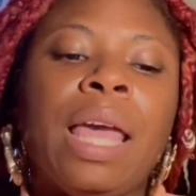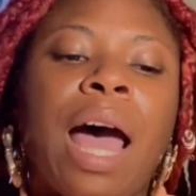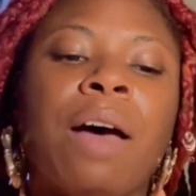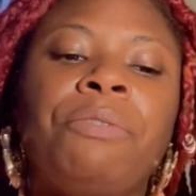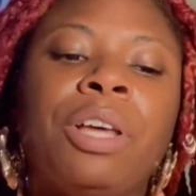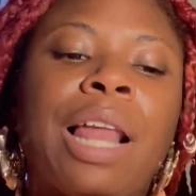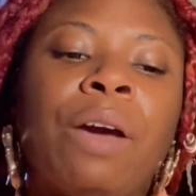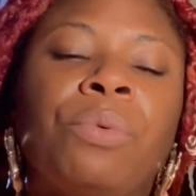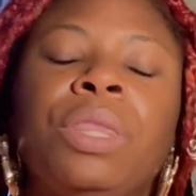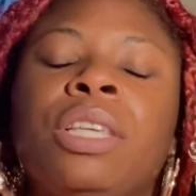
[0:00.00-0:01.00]
I feel
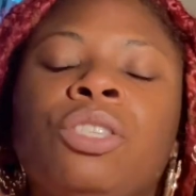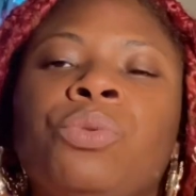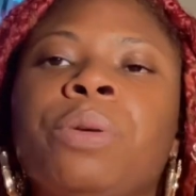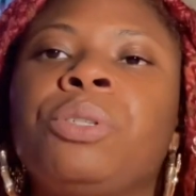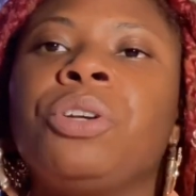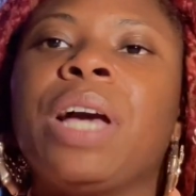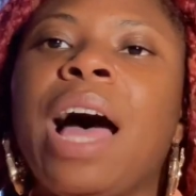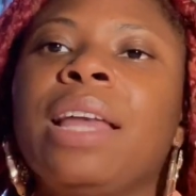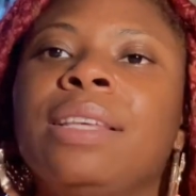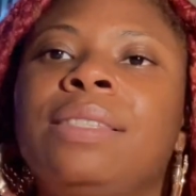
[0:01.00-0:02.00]
like with this scripture,
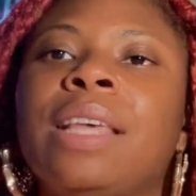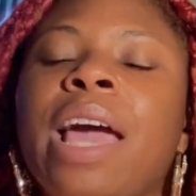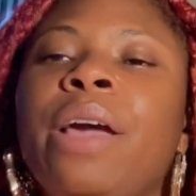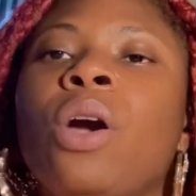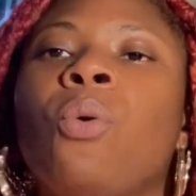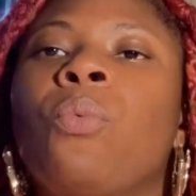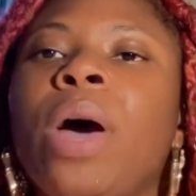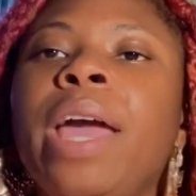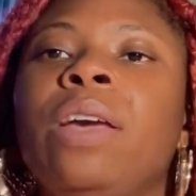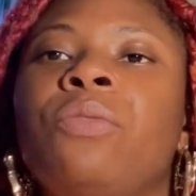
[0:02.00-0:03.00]
God is saying,
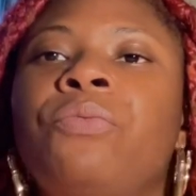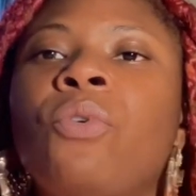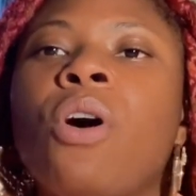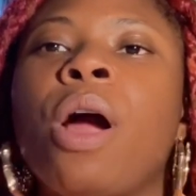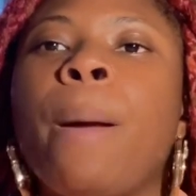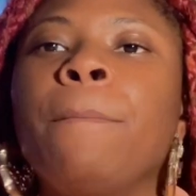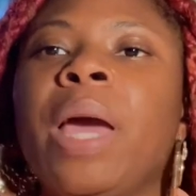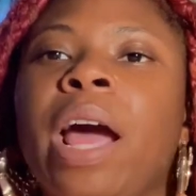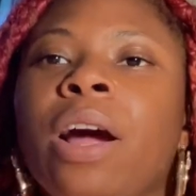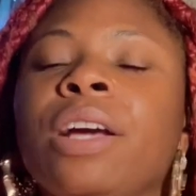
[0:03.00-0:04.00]
wait for
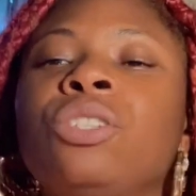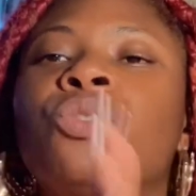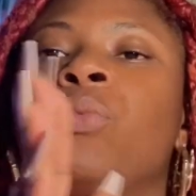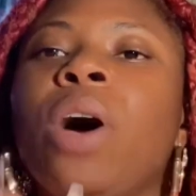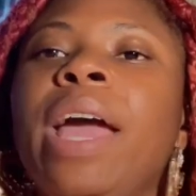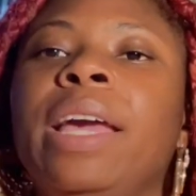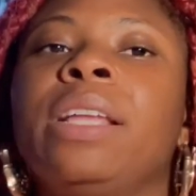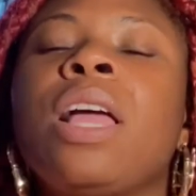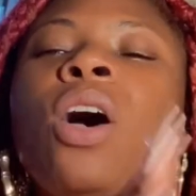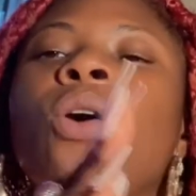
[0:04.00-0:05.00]
marriage.
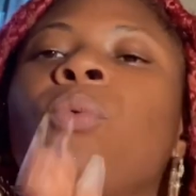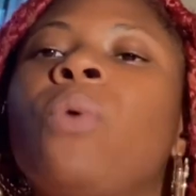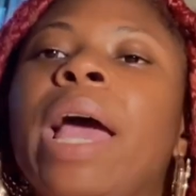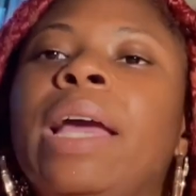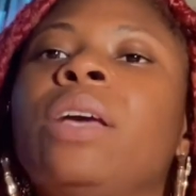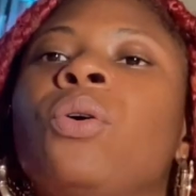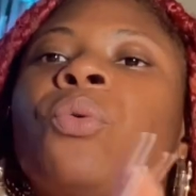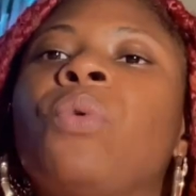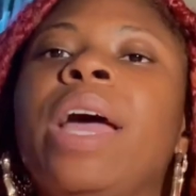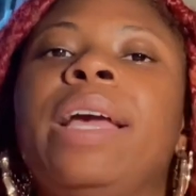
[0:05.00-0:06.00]
Wait, wait,
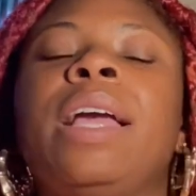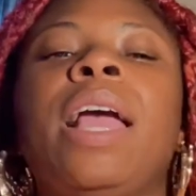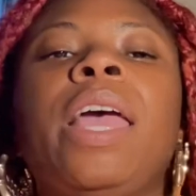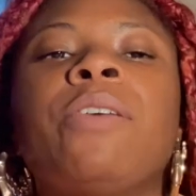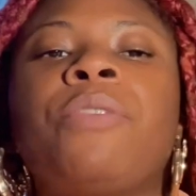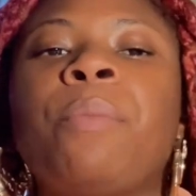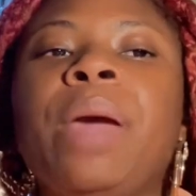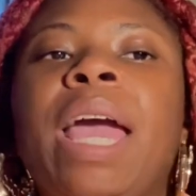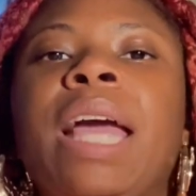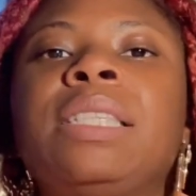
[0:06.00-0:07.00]
wait. If a
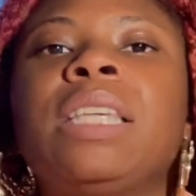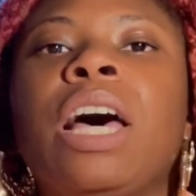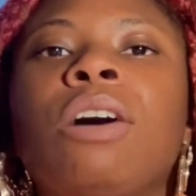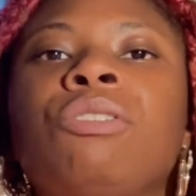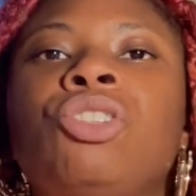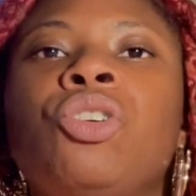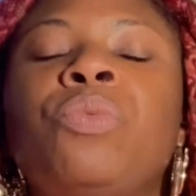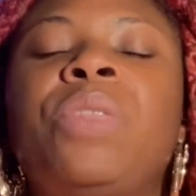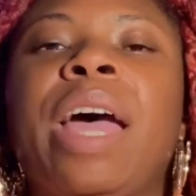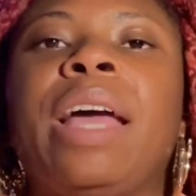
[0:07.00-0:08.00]
man tells you
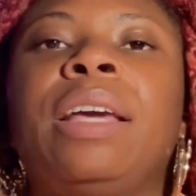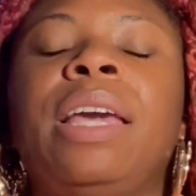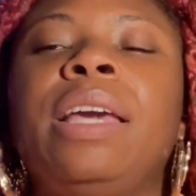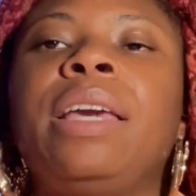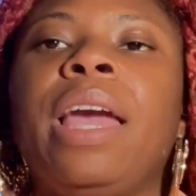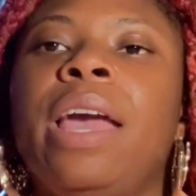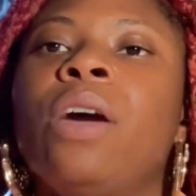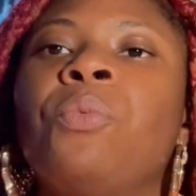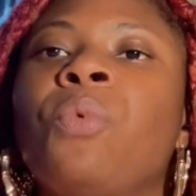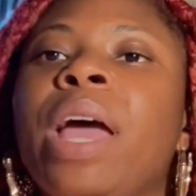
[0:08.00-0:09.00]
that he
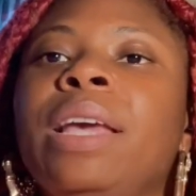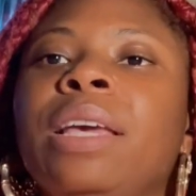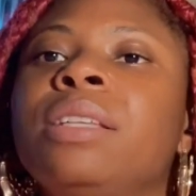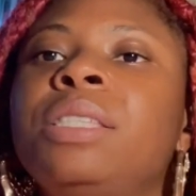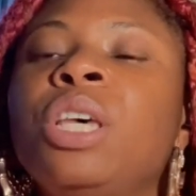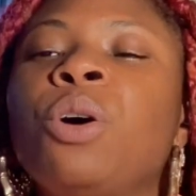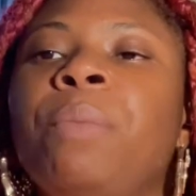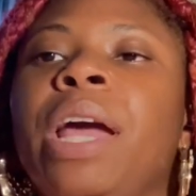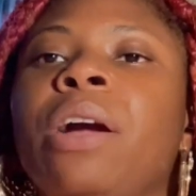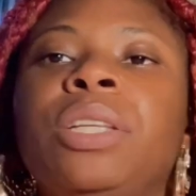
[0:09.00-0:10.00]
can't wait until
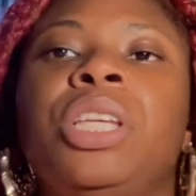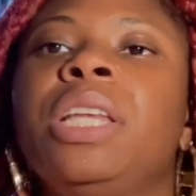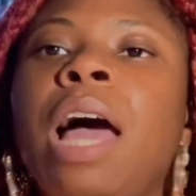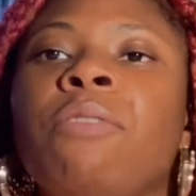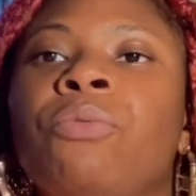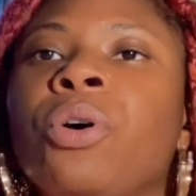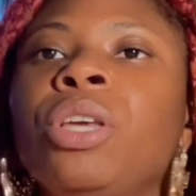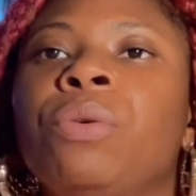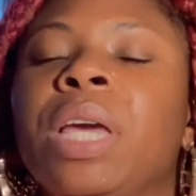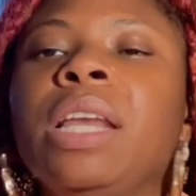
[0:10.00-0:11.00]
marriage, he not for
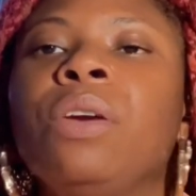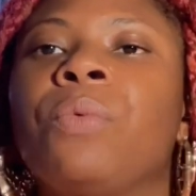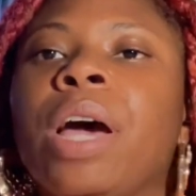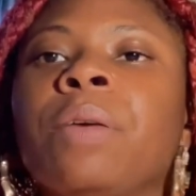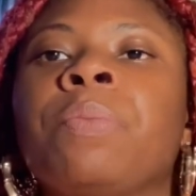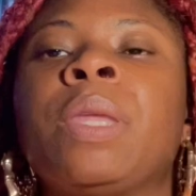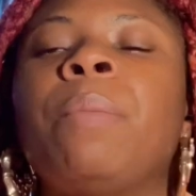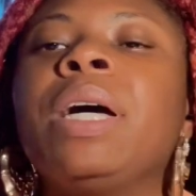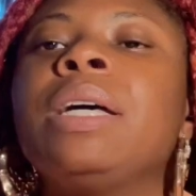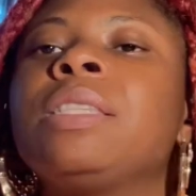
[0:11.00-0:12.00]
you anyway.
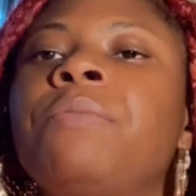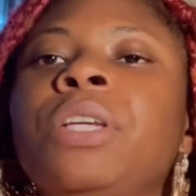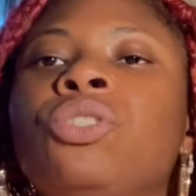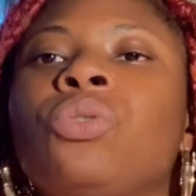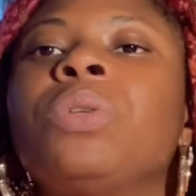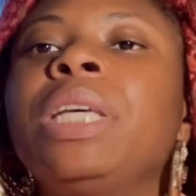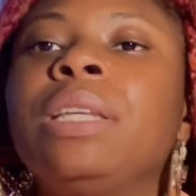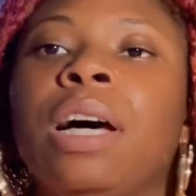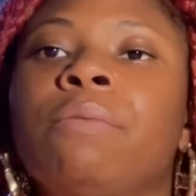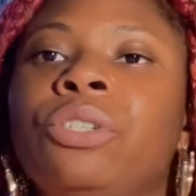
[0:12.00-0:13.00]
Because if he truly
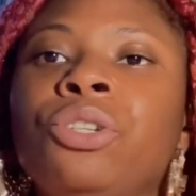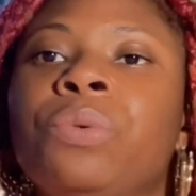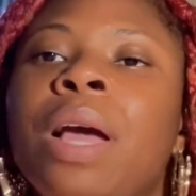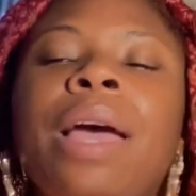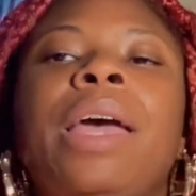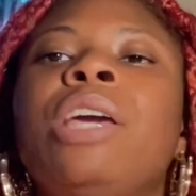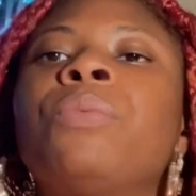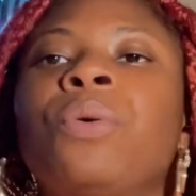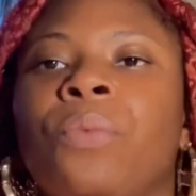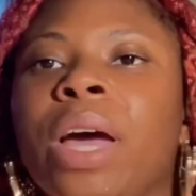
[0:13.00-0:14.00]
loved you, he
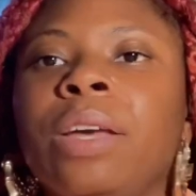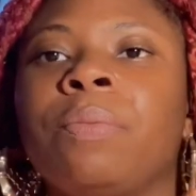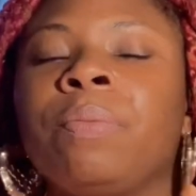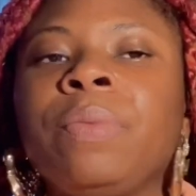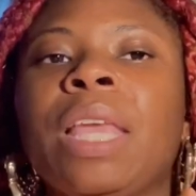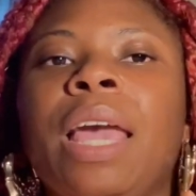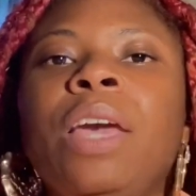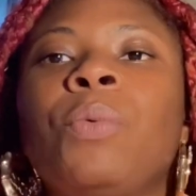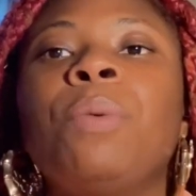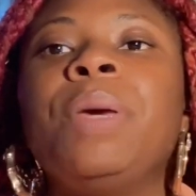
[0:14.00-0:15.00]
would wait
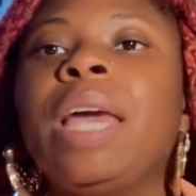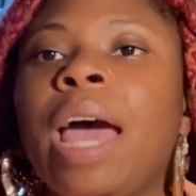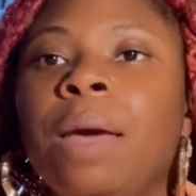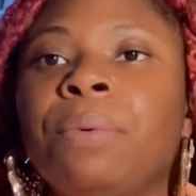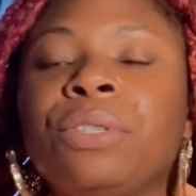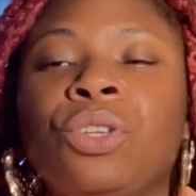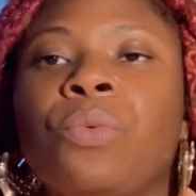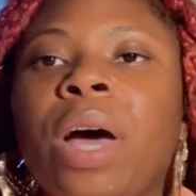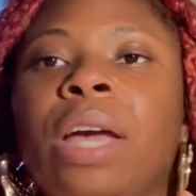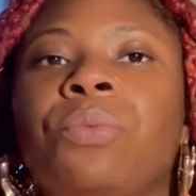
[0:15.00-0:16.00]
he will be able to
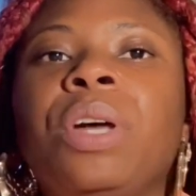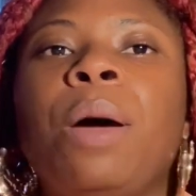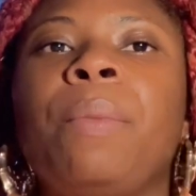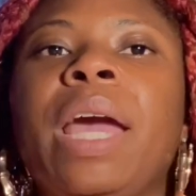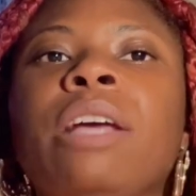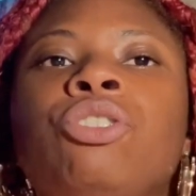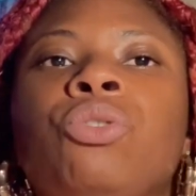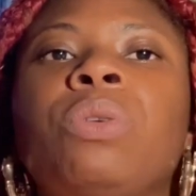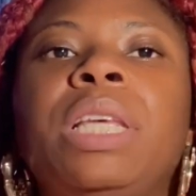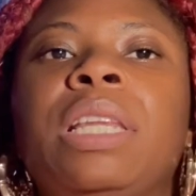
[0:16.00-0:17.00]
wait. When a man
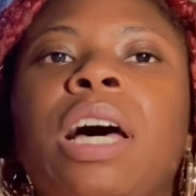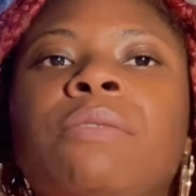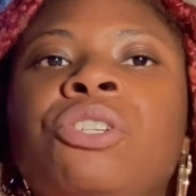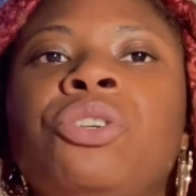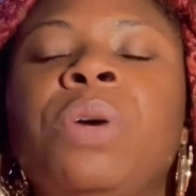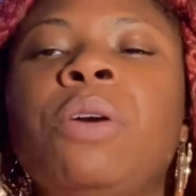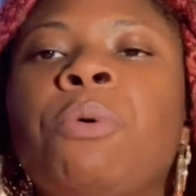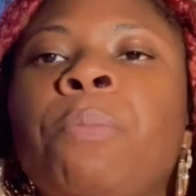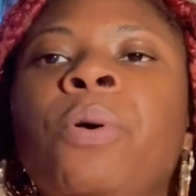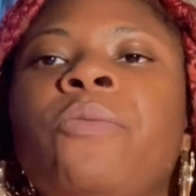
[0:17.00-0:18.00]
truly loves you, he
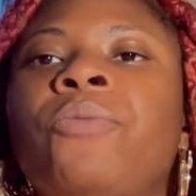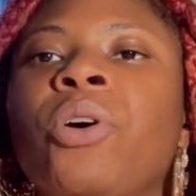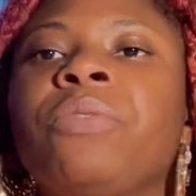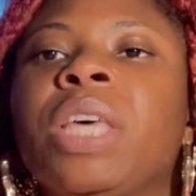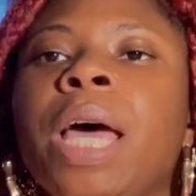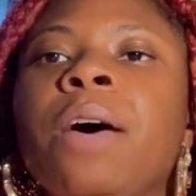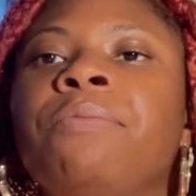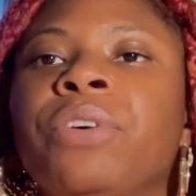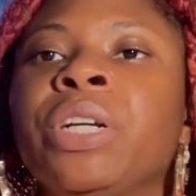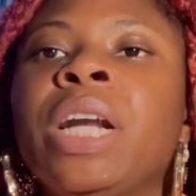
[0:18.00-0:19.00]
will put forth the
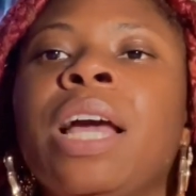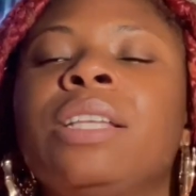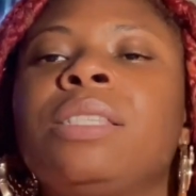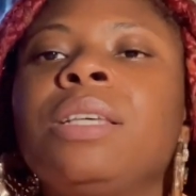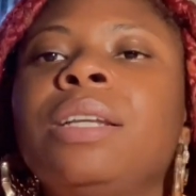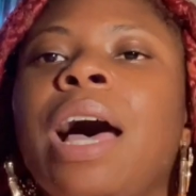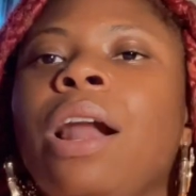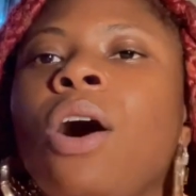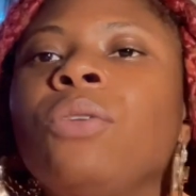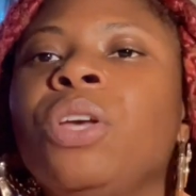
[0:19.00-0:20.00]
effort to not
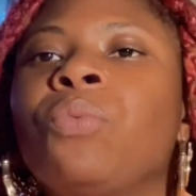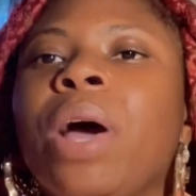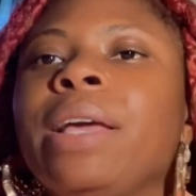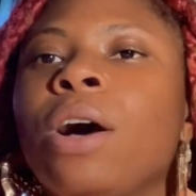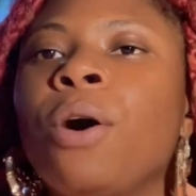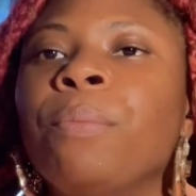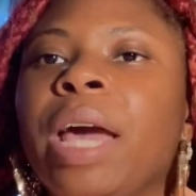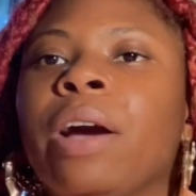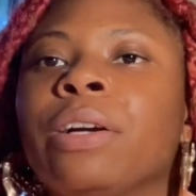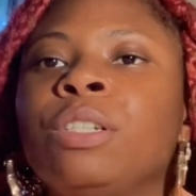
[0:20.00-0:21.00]
only wait on
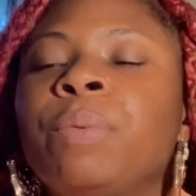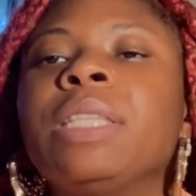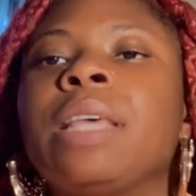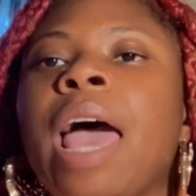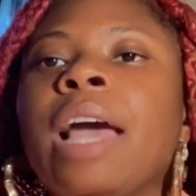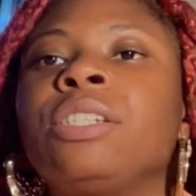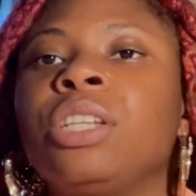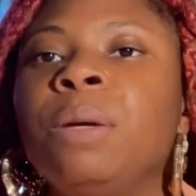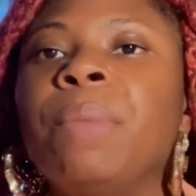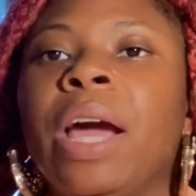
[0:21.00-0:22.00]
marriage, but to
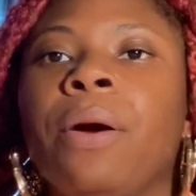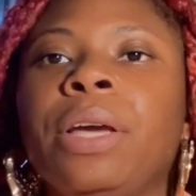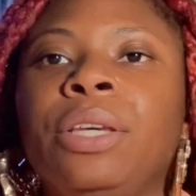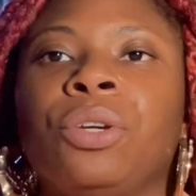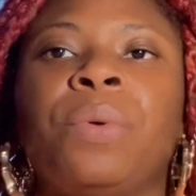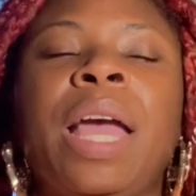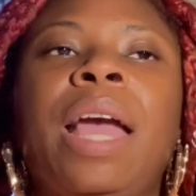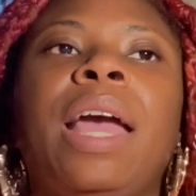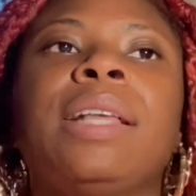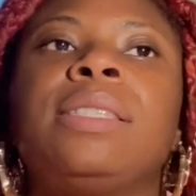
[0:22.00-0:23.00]
actually marry you.
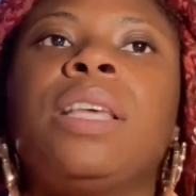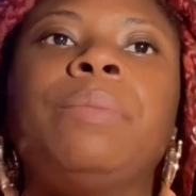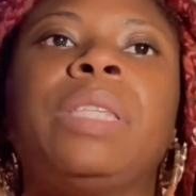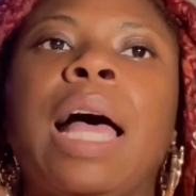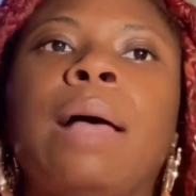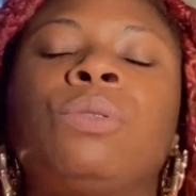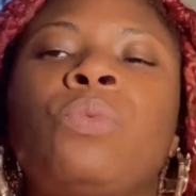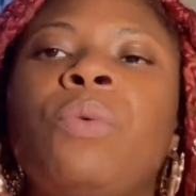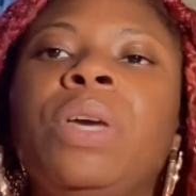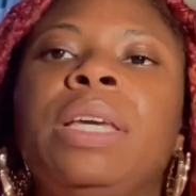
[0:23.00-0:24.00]
And sometimes
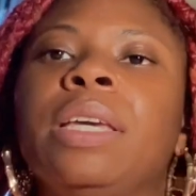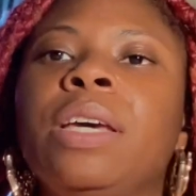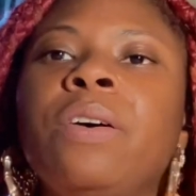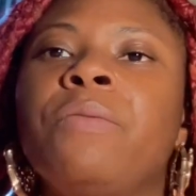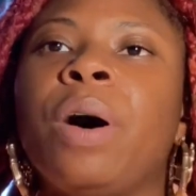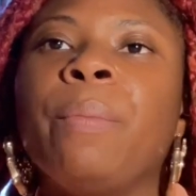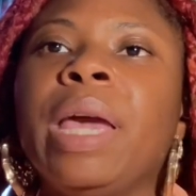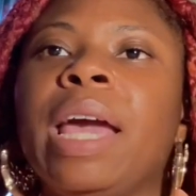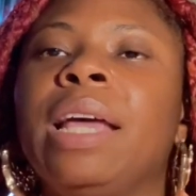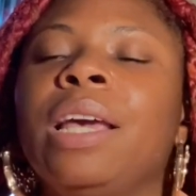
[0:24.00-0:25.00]
when we give a
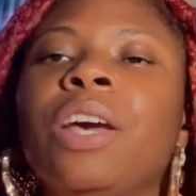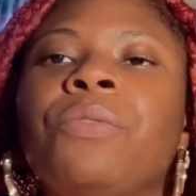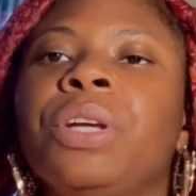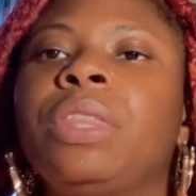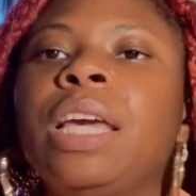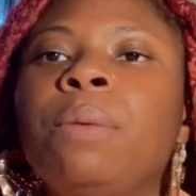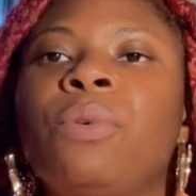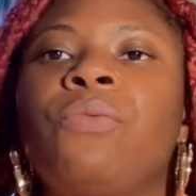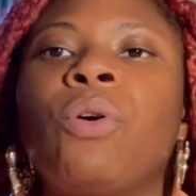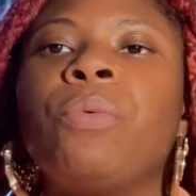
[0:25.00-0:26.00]
man everything
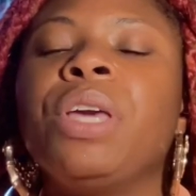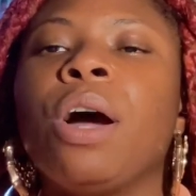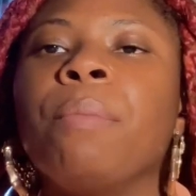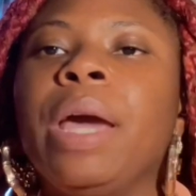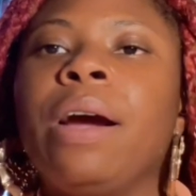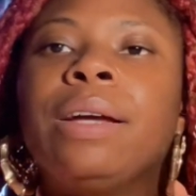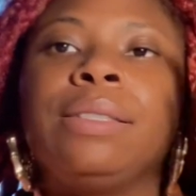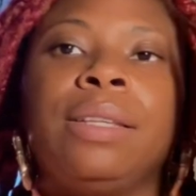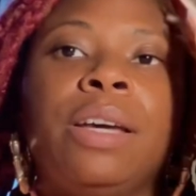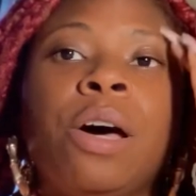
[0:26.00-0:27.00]
before we are married
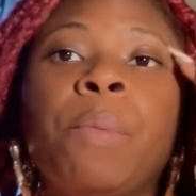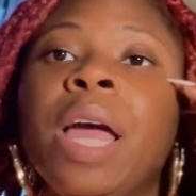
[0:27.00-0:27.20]
to them,